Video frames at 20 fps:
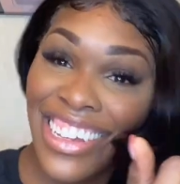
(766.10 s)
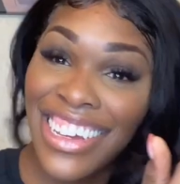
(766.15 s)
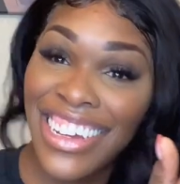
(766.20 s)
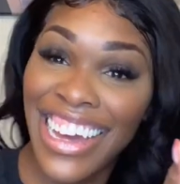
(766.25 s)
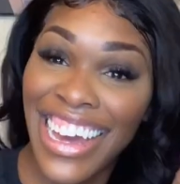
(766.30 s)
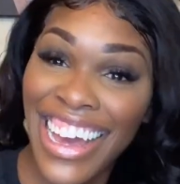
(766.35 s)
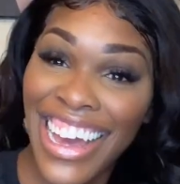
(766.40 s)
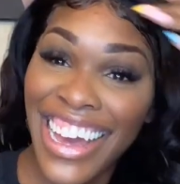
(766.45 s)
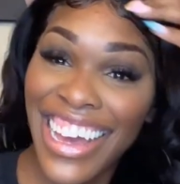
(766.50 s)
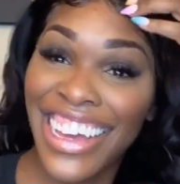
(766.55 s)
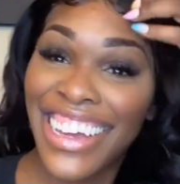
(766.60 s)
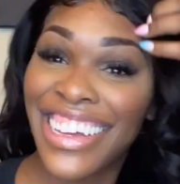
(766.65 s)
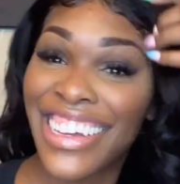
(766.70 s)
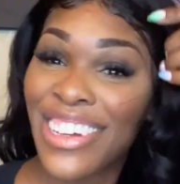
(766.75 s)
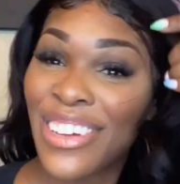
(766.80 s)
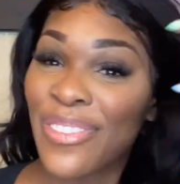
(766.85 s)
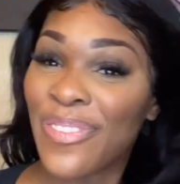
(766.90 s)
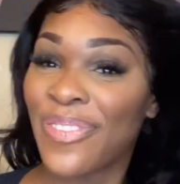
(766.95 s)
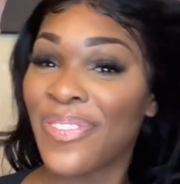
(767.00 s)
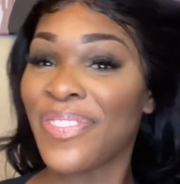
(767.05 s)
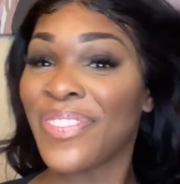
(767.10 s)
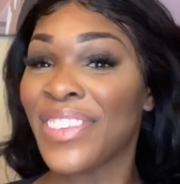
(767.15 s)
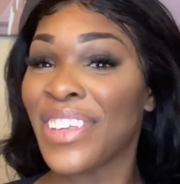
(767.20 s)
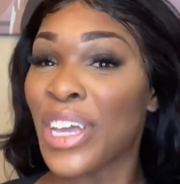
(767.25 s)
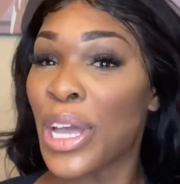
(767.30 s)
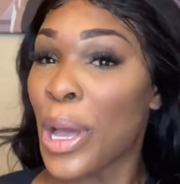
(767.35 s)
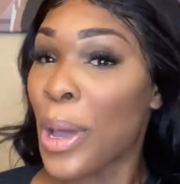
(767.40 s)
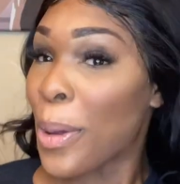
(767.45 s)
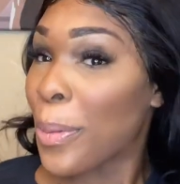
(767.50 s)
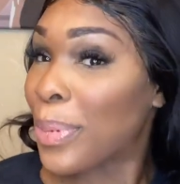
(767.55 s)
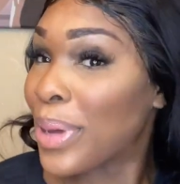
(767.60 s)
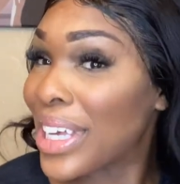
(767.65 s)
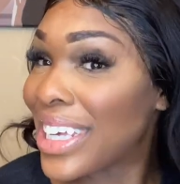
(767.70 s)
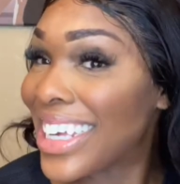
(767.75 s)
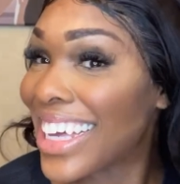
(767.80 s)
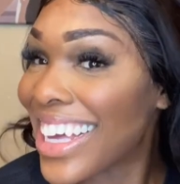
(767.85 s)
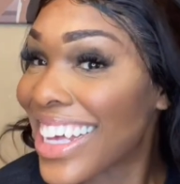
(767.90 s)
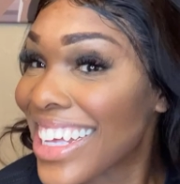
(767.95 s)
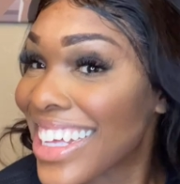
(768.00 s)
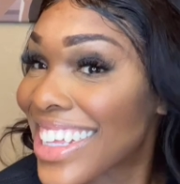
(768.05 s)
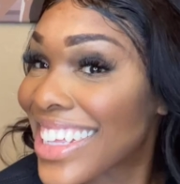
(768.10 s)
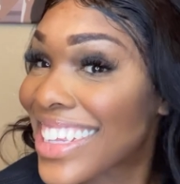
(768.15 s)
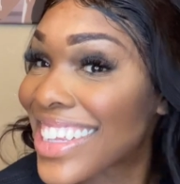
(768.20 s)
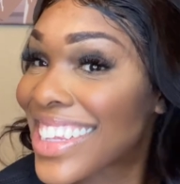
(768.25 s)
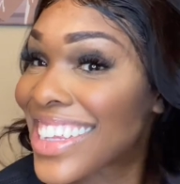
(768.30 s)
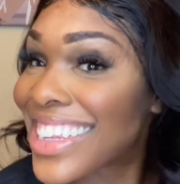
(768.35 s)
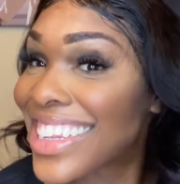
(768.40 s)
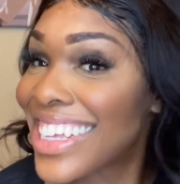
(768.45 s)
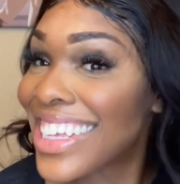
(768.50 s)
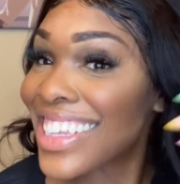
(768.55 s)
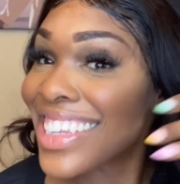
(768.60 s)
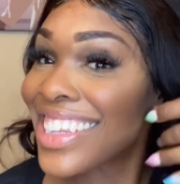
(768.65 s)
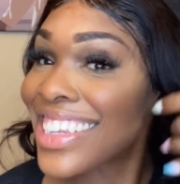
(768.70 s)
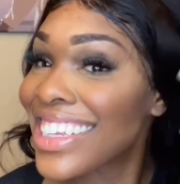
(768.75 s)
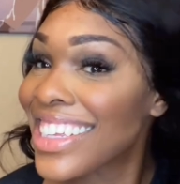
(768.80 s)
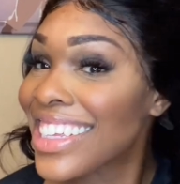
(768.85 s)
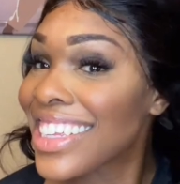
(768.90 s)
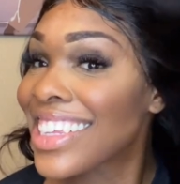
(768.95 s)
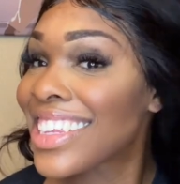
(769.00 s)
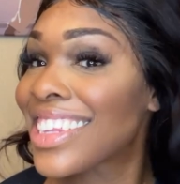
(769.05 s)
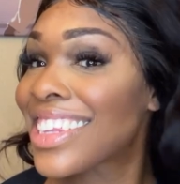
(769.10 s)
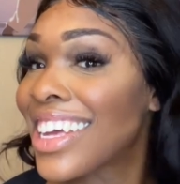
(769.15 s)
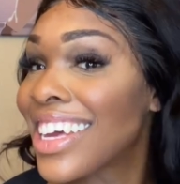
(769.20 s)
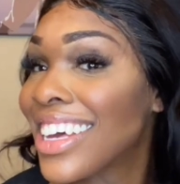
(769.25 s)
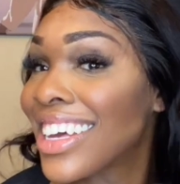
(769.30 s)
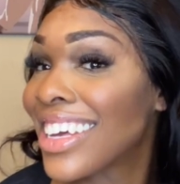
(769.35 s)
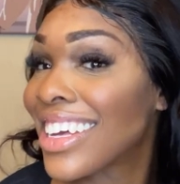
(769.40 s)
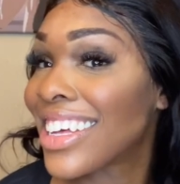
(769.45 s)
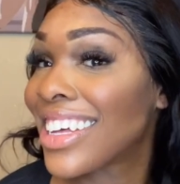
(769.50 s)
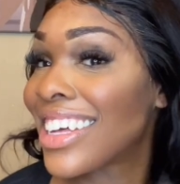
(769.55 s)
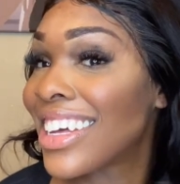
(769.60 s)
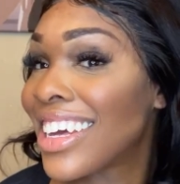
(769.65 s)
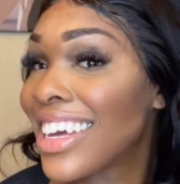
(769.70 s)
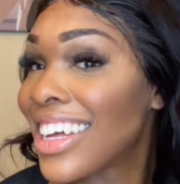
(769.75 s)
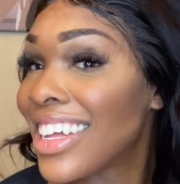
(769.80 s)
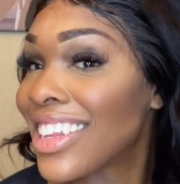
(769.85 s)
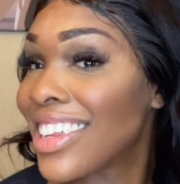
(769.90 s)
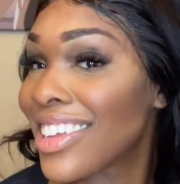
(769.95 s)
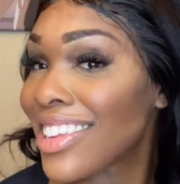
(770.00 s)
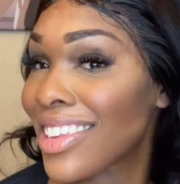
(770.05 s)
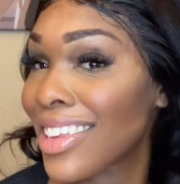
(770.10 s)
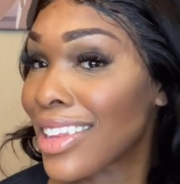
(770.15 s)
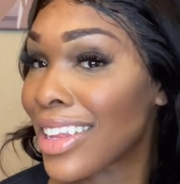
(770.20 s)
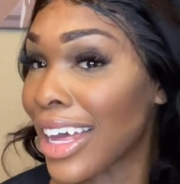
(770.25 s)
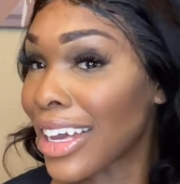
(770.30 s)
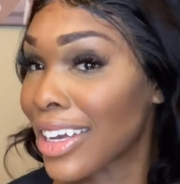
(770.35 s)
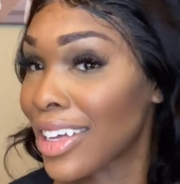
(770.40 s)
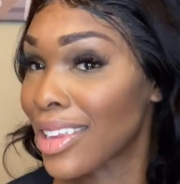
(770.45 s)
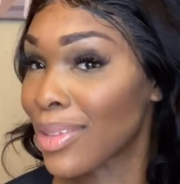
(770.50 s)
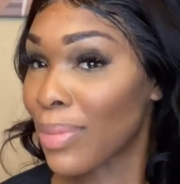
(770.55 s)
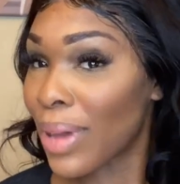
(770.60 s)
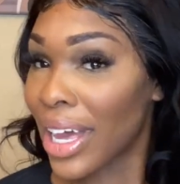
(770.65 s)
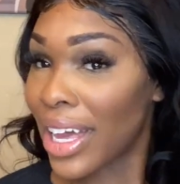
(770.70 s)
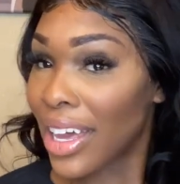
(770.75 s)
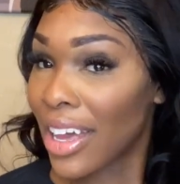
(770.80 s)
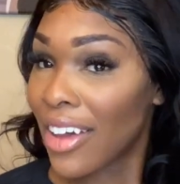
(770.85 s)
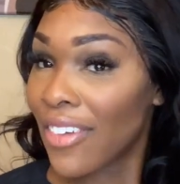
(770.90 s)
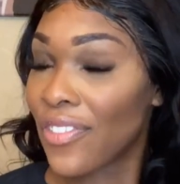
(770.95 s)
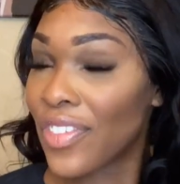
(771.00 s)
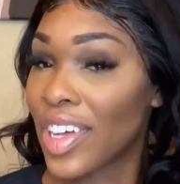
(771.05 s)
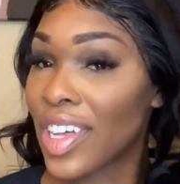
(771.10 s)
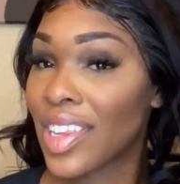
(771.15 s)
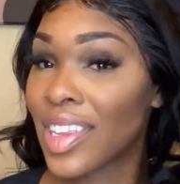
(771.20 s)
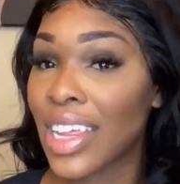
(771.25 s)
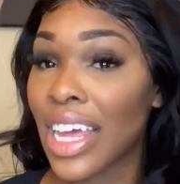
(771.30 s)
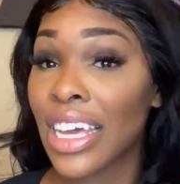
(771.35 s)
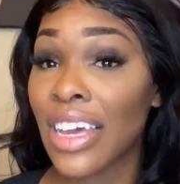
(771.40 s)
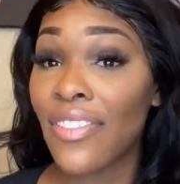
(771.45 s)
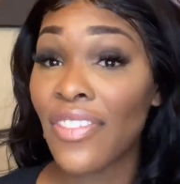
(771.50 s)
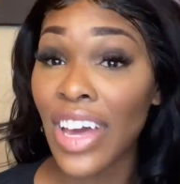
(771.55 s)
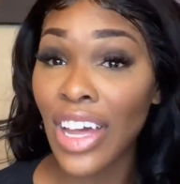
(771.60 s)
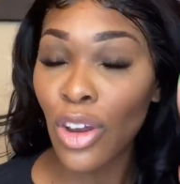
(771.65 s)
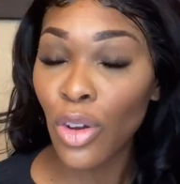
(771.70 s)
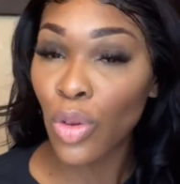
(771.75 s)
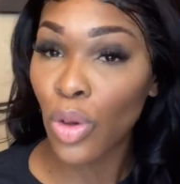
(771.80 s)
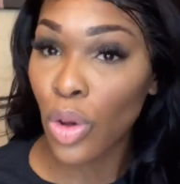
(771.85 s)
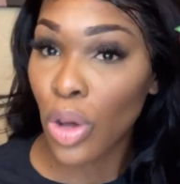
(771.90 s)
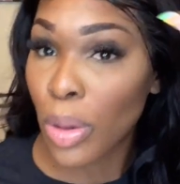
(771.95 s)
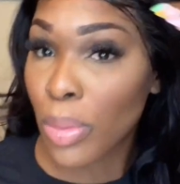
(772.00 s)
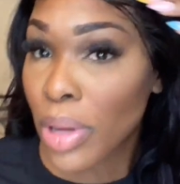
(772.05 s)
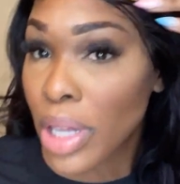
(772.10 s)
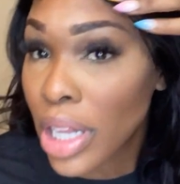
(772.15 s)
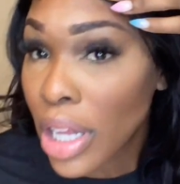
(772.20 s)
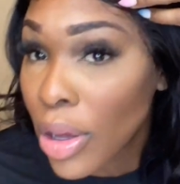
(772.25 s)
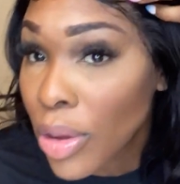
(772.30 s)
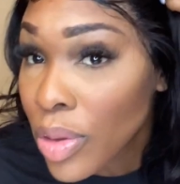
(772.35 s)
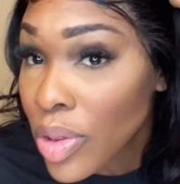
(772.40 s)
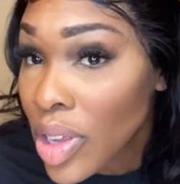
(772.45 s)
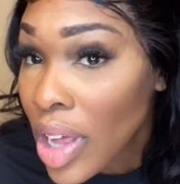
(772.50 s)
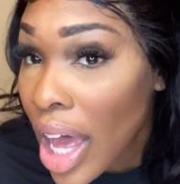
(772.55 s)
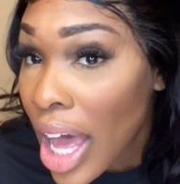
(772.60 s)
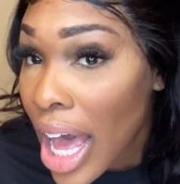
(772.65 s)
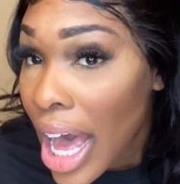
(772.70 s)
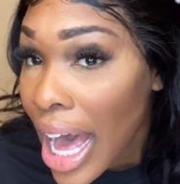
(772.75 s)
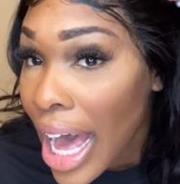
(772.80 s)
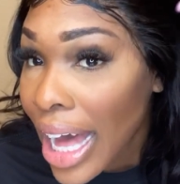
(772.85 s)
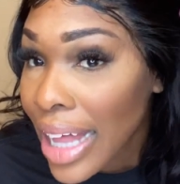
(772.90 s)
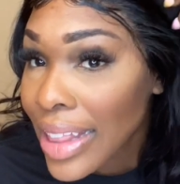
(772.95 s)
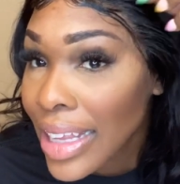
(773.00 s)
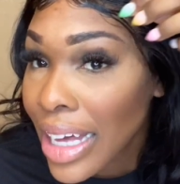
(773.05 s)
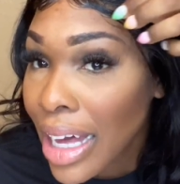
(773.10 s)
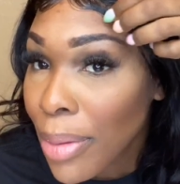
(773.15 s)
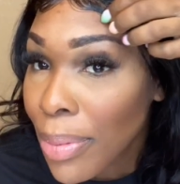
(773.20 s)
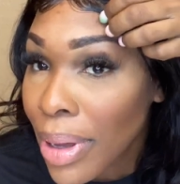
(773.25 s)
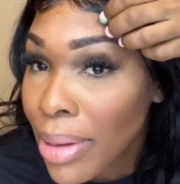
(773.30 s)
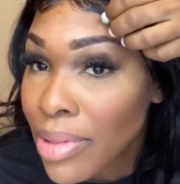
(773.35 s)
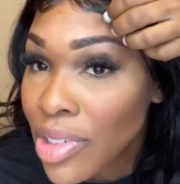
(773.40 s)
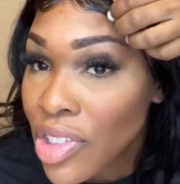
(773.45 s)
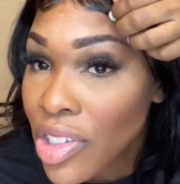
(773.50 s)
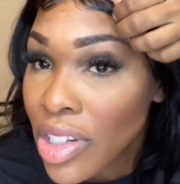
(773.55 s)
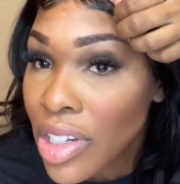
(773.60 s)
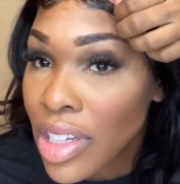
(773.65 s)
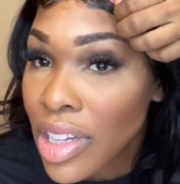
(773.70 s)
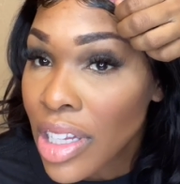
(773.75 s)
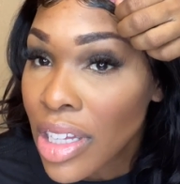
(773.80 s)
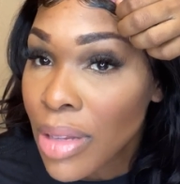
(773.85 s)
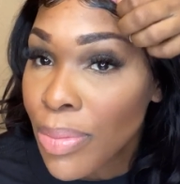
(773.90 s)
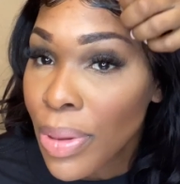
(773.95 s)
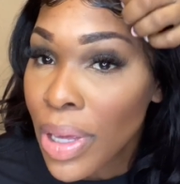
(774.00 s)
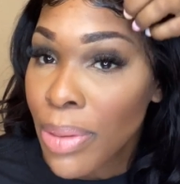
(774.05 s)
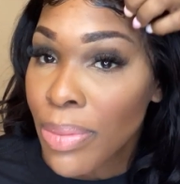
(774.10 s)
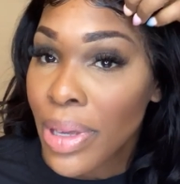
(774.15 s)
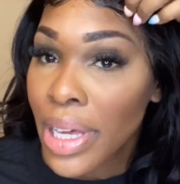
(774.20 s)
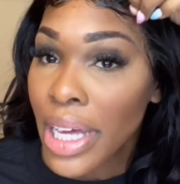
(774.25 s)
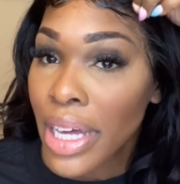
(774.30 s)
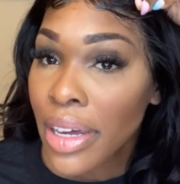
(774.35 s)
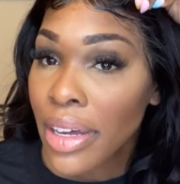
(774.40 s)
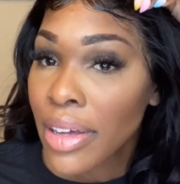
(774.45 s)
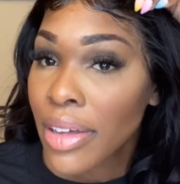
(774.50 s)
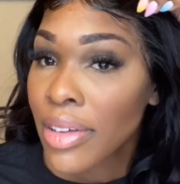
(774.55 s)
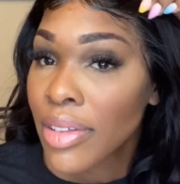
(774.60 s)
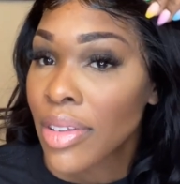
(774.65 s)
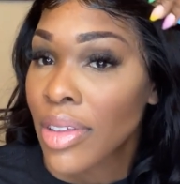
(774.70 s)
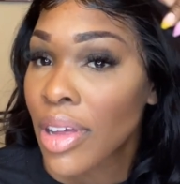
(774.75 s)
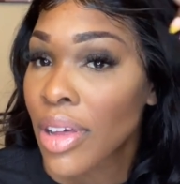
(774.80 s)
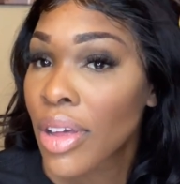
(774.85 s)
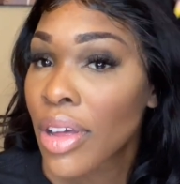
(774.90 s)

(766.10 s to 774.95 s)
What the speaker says: see that? But yes, this is like, it's my hair for a second. If I don't go up close, I think I probably shouldn't have did the baby hairs,